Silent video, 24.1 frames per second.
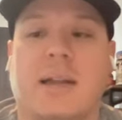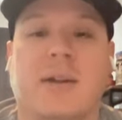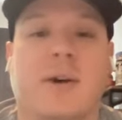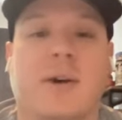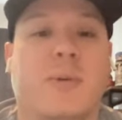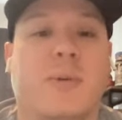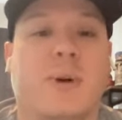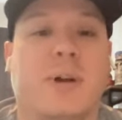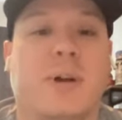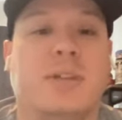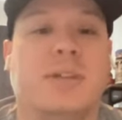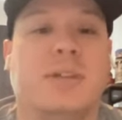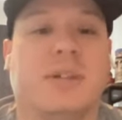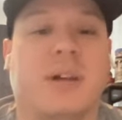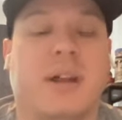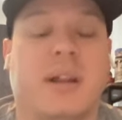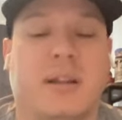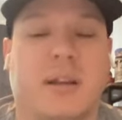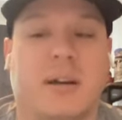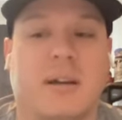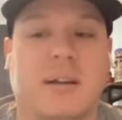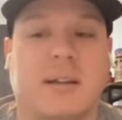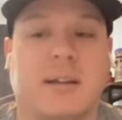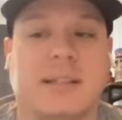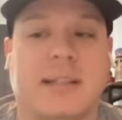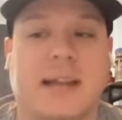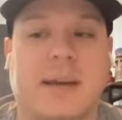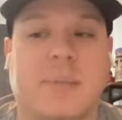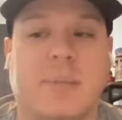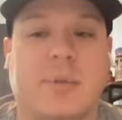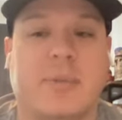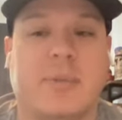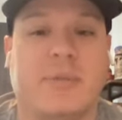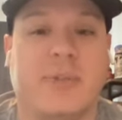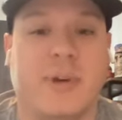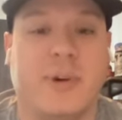don't watch a lot of long
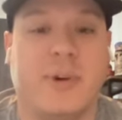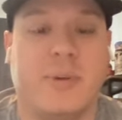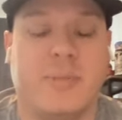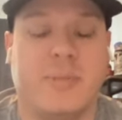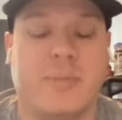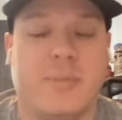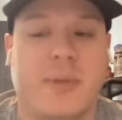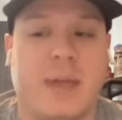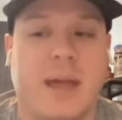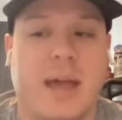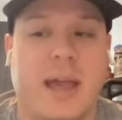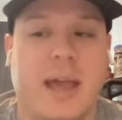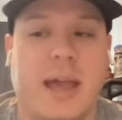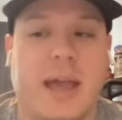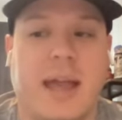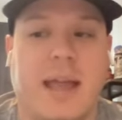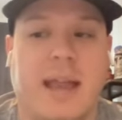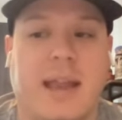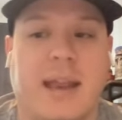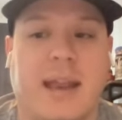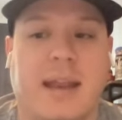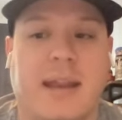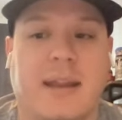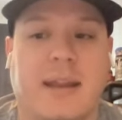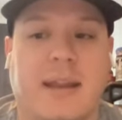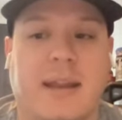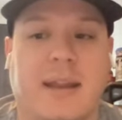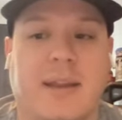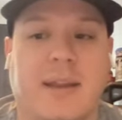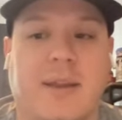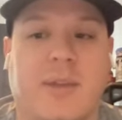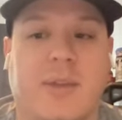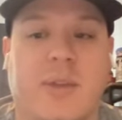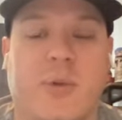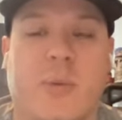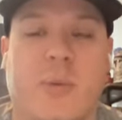snapper film, and
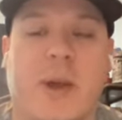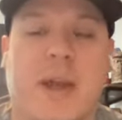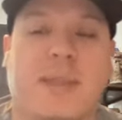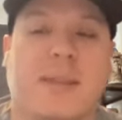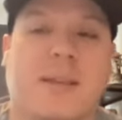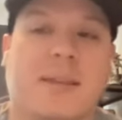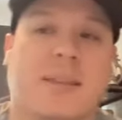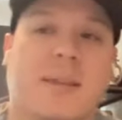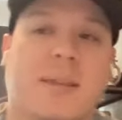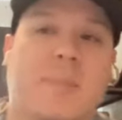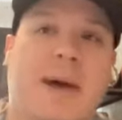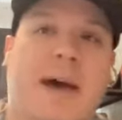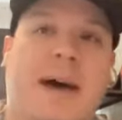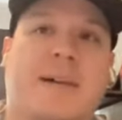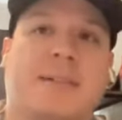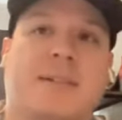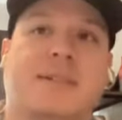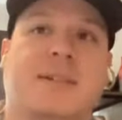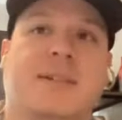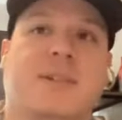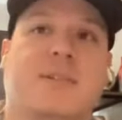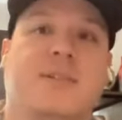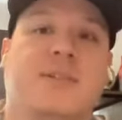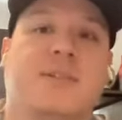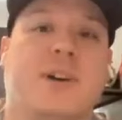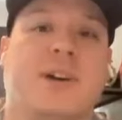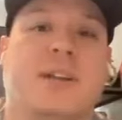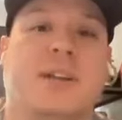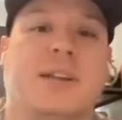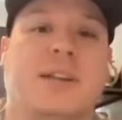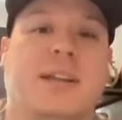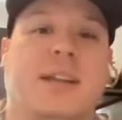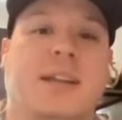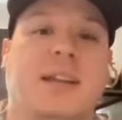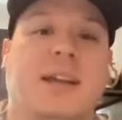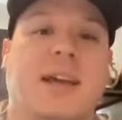the way that the ballot's
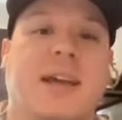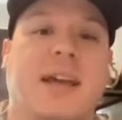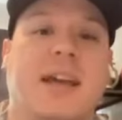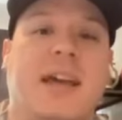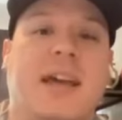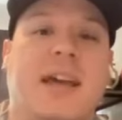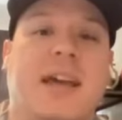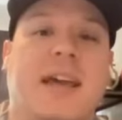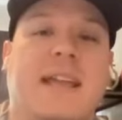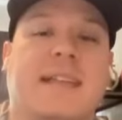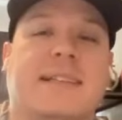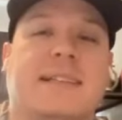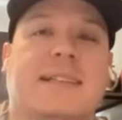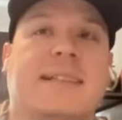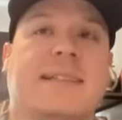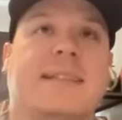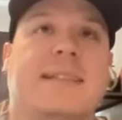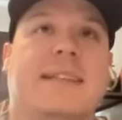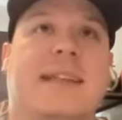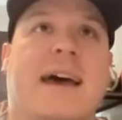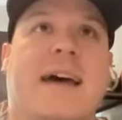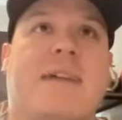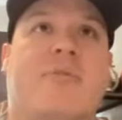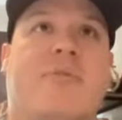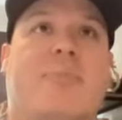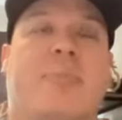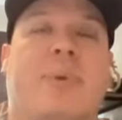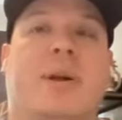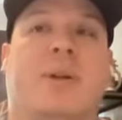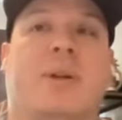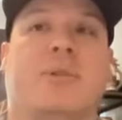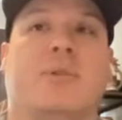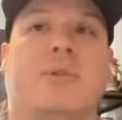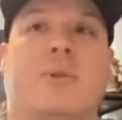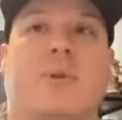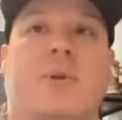constructed is listed in
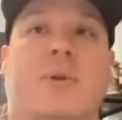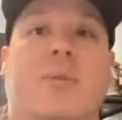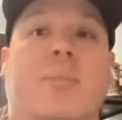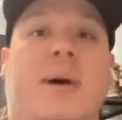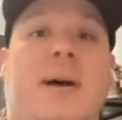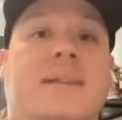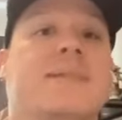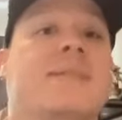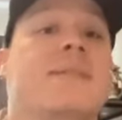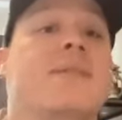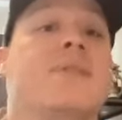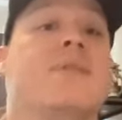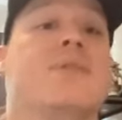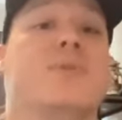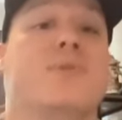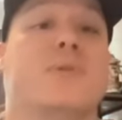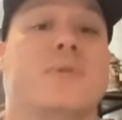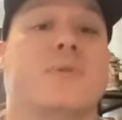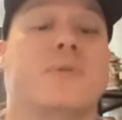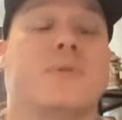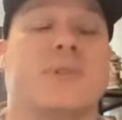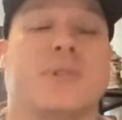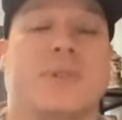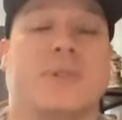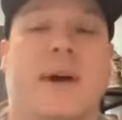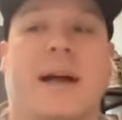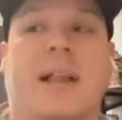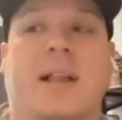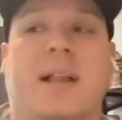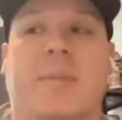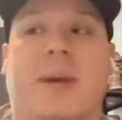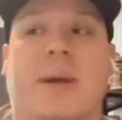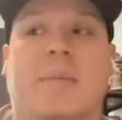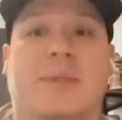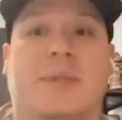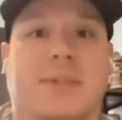alphabetical order by school. So
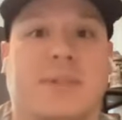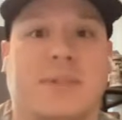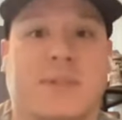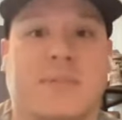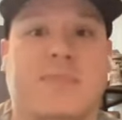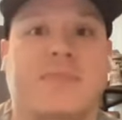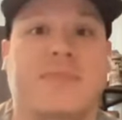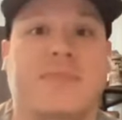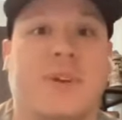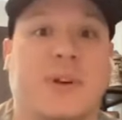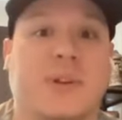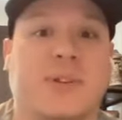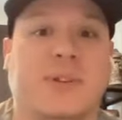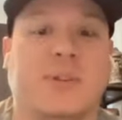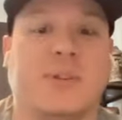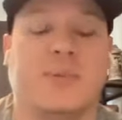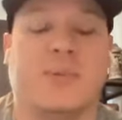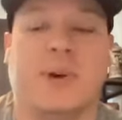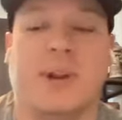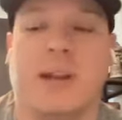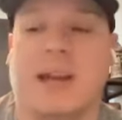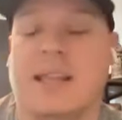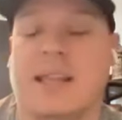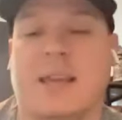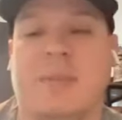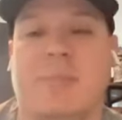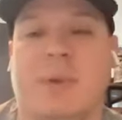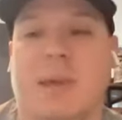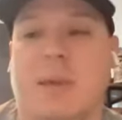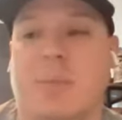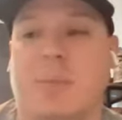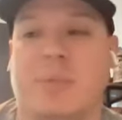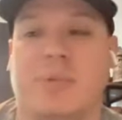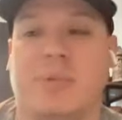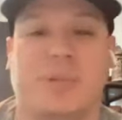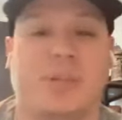Alabama's the first one. I think
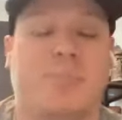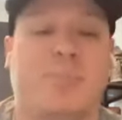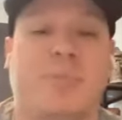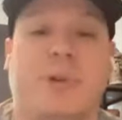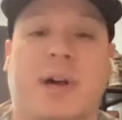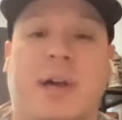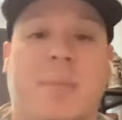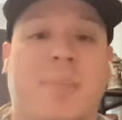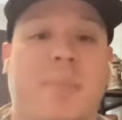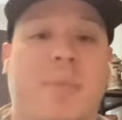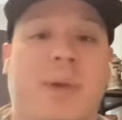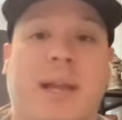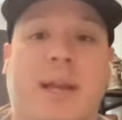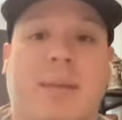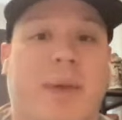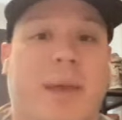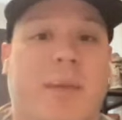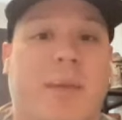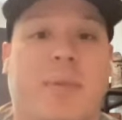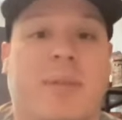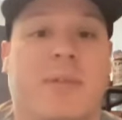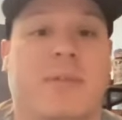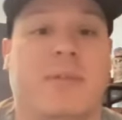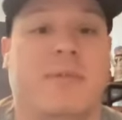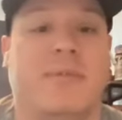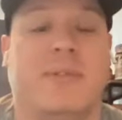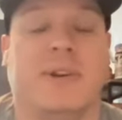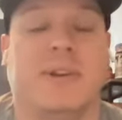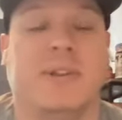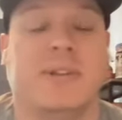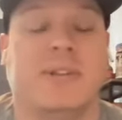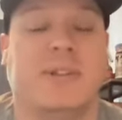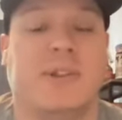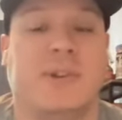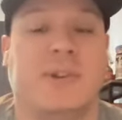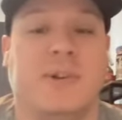people just probably pick maybe the
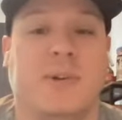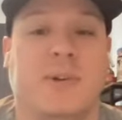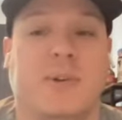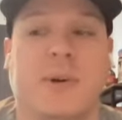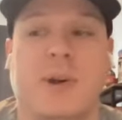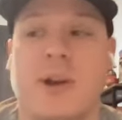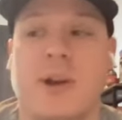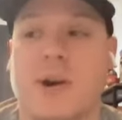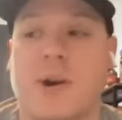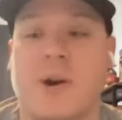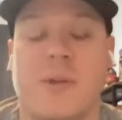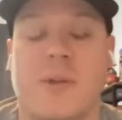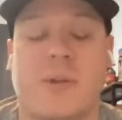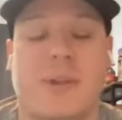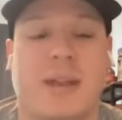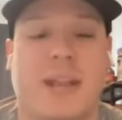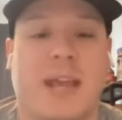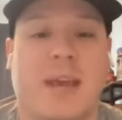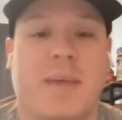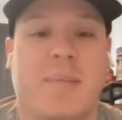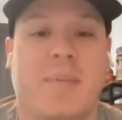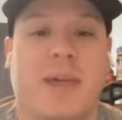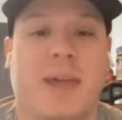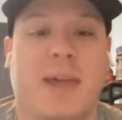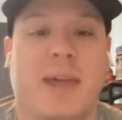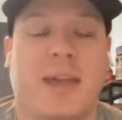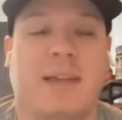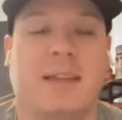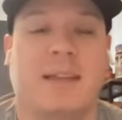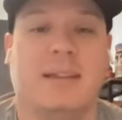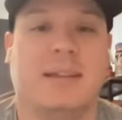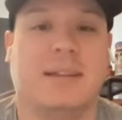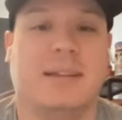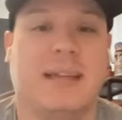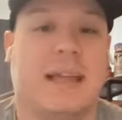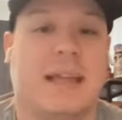first 2 or the name they
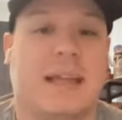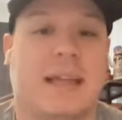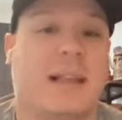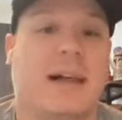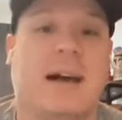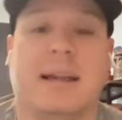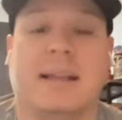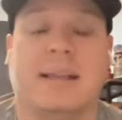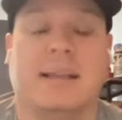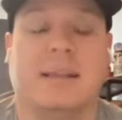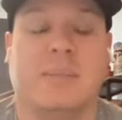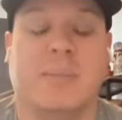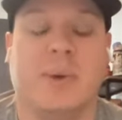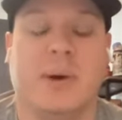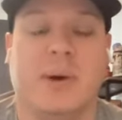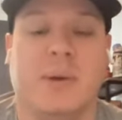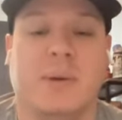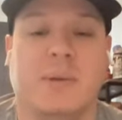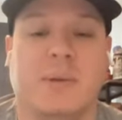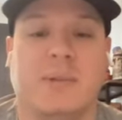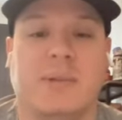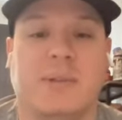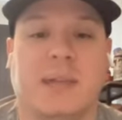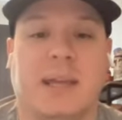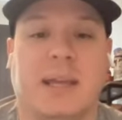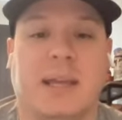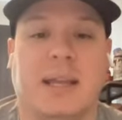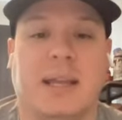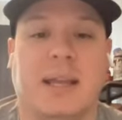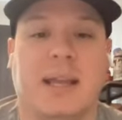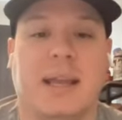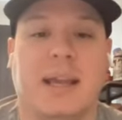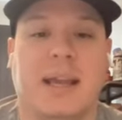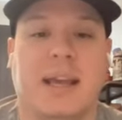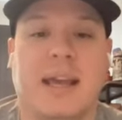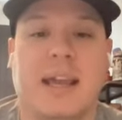like the most.
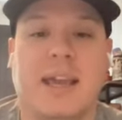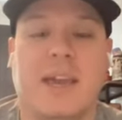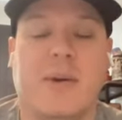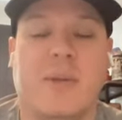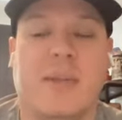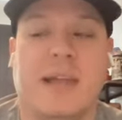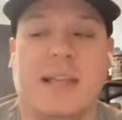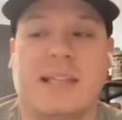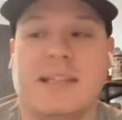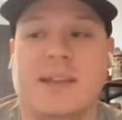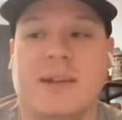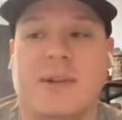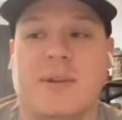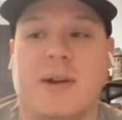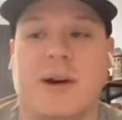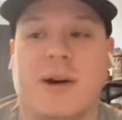And that's no